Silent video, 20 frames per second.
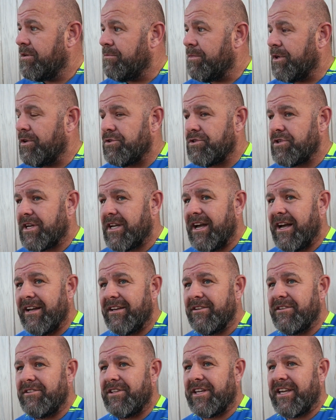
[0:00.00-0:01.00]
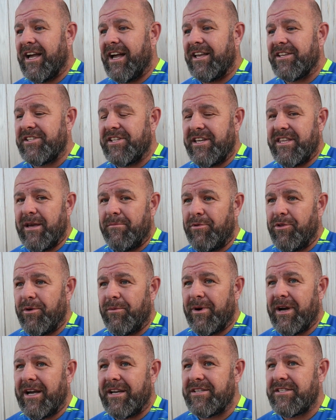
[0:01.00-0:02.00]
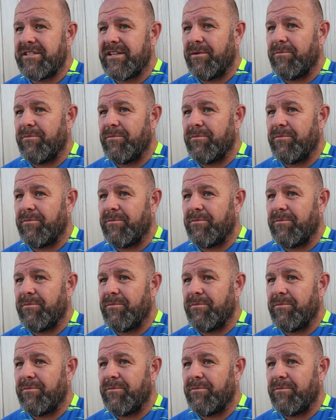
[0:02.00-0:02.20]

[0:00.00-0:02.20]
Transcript: because you can't see them otherwise,